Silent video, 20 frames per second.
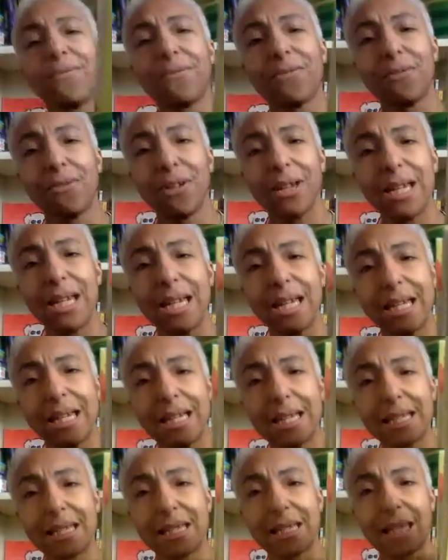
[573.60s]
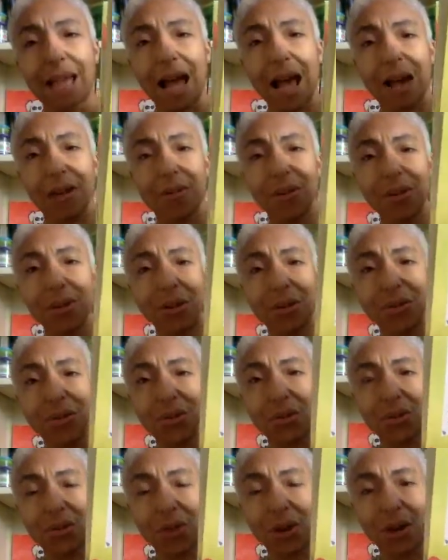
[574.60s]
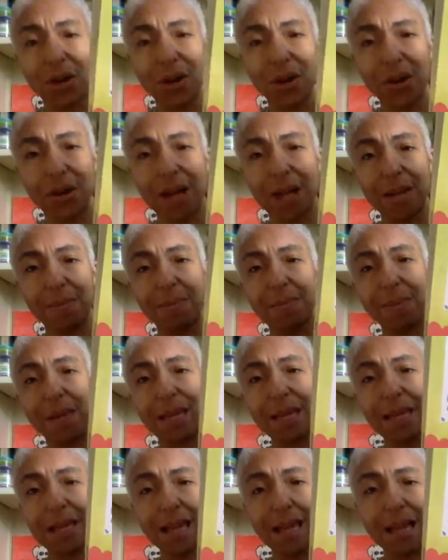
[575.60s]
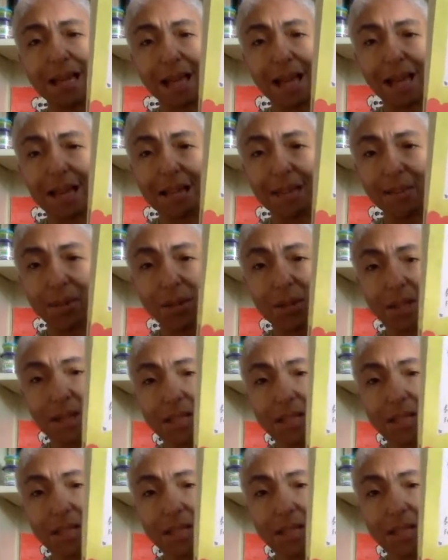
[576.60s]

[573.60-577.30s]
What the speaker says: Free sourdough starter and baking class. Bring a